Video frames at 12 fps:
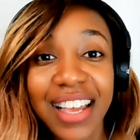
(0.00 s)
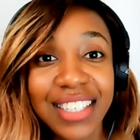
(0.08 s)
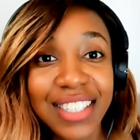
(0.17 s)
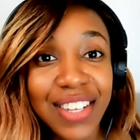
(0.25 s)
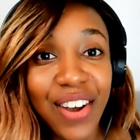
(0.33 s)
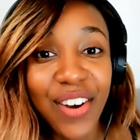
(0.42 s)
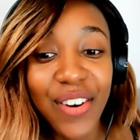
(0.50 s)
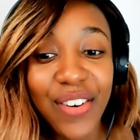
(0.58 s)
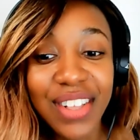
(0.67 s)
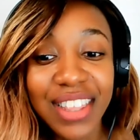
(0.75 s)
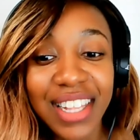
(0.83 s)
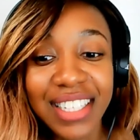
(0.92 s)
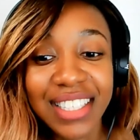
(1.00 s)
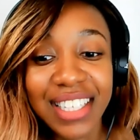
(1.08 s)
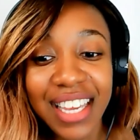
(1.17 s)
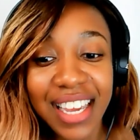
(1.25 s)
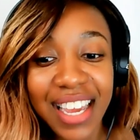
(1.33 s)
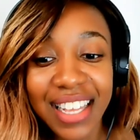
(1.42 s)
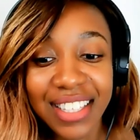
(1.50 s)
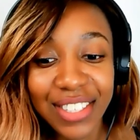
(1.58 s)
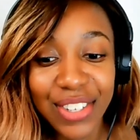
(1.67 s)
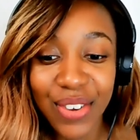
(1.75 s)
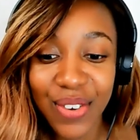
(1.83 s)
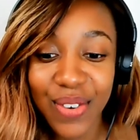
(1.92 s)
So let's get
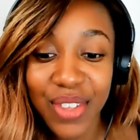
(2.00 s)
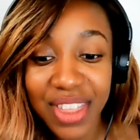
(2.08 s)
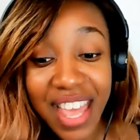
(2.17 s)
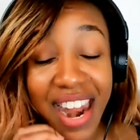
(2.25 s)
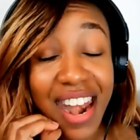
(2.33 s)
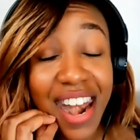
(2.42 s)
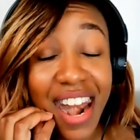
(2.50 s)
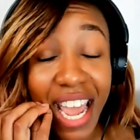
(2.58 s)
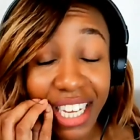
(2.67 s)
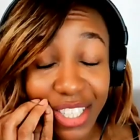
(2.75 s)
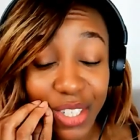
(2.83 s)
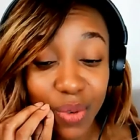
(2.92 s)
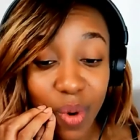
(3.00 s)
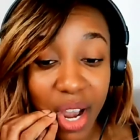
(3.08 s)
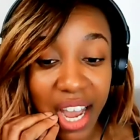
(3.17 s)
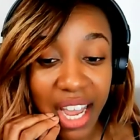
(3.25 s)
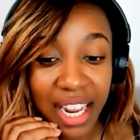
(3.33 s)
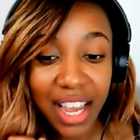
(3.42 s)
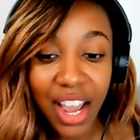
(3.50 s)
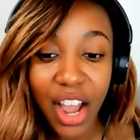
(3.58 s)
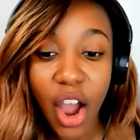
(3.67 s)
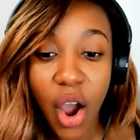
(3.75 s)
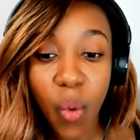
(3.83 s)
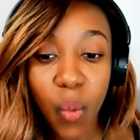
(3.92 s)
into the next one,
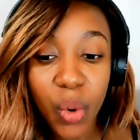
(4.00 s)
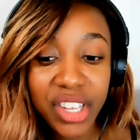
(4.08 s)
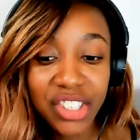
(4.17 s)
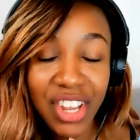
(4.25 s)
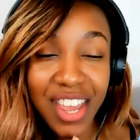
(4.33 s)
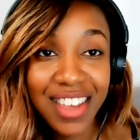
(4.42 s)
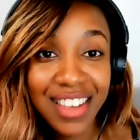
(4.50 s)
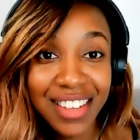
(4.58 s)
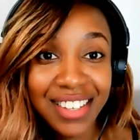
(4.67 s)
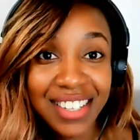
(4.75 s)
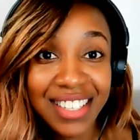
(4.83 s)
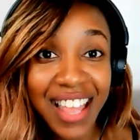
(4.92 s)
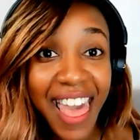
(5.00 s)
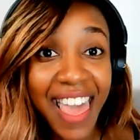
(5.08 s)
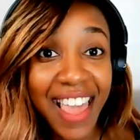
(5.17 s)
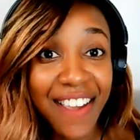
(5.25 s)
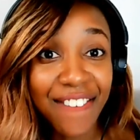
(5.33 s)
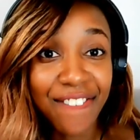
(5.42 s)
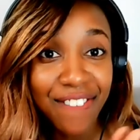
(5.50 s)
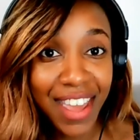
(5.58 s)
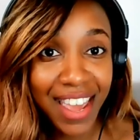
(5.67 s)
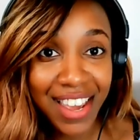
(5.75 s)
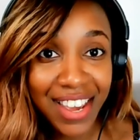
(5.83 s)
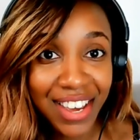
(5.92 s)
which is a
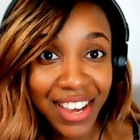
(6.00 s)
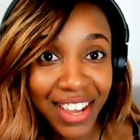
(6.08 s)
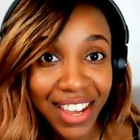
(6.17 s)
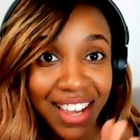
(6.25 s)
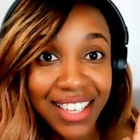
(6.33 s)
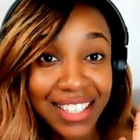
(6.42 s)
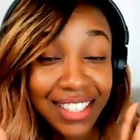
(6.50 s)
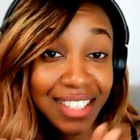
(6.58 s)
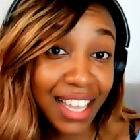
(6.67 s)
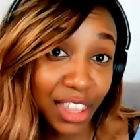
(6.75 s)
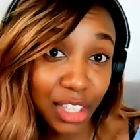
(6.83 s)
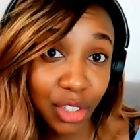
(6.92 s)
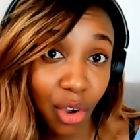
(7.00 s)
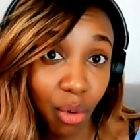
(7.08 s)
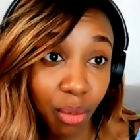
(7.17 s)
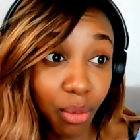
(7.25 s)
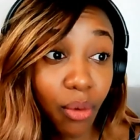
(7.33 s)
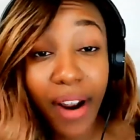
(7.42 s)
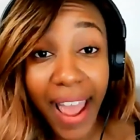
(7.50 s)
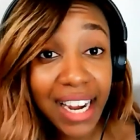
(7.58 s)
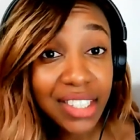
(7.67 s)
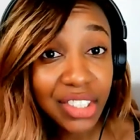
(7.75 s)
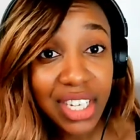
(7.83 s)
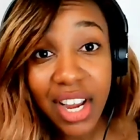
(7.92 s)
fake stethoscope or
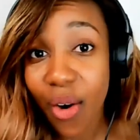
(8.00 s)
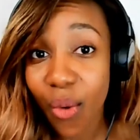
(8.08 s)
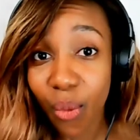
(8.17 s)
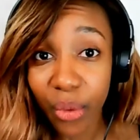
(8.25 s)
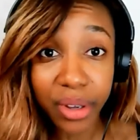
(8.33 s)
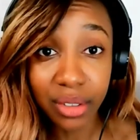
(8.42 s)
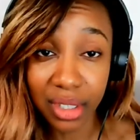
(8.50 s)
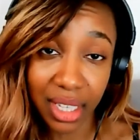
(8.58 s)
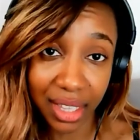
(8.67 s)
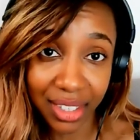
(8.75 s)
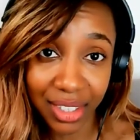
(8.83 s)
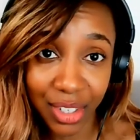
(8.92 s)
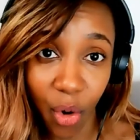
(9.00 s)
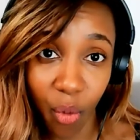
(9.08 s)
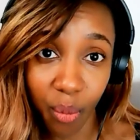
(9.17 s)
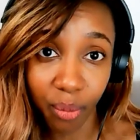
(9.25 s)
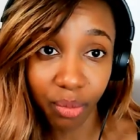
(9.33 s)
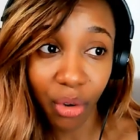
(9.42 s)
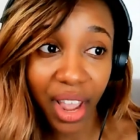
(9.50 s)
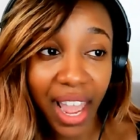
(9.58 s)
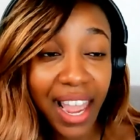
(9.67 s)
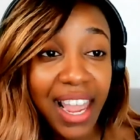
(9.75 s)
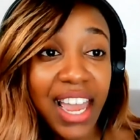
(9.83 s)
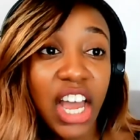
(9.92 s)
actually a real stethoscope.
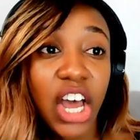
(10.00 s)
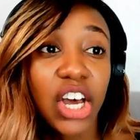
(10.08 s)
Okay.